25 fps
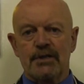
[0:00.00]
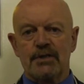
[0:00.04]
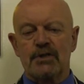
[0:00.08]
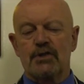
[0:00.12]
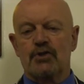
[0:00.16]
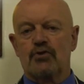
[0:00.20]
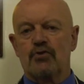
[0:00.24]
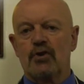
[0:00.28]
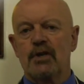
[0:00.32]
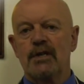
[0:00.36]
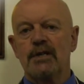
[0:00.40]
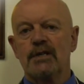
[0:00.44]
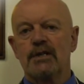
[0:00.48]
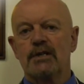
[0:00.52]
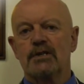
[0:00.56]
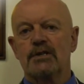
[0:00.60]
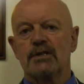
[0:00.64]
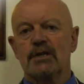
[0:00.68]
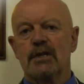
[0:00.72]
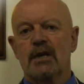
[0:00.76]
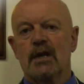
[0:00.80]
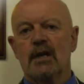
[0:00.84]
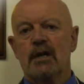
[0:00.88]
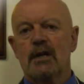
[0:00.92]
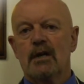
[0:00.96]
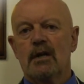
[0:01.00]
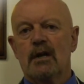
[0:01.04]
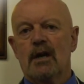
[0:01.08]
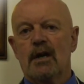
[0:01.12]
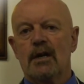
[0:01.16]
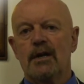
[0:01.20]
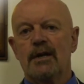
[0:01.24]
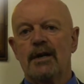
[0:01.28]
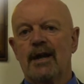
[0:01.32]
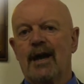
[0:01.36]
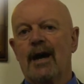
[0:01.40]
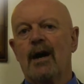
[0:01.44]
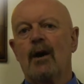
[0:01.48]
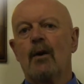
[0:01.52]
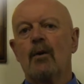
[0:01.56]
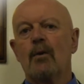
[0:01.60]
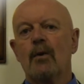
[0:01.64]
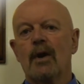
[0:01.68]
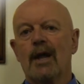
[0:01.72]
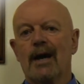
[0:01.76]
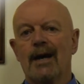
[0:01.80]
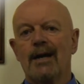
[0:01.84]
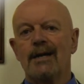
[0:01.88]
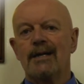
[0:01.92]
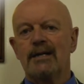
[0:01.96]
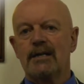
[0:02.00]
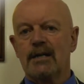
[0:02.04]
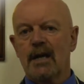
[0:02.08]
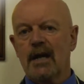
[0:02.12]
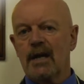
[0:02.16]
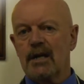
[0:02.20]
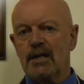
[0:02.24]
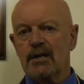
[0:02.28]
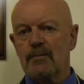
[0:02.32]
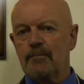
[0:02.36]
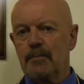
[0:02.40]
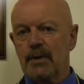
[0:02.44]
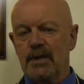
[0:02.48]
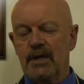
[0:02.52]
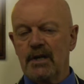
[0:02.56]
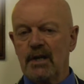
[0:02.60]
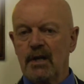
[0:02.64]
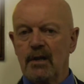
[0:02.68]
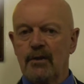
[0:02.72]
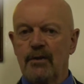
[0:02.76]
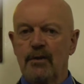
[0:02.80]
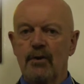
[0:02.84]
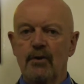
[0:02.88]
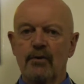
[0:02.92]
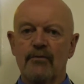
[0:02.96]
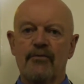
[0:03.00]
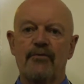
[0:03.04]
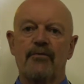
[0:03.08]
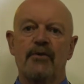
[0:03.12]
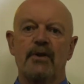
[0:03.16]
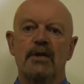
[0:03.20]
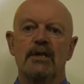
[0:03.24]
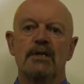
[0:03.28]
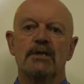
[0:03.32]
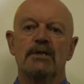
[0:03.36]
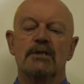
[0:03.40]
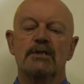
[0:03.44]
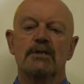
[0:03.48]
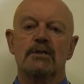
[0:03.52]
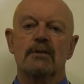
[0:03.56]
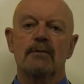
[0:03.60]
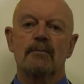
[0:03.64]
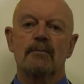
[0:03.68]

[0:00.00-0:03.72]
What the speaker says: street and now lie dead beneath your feet.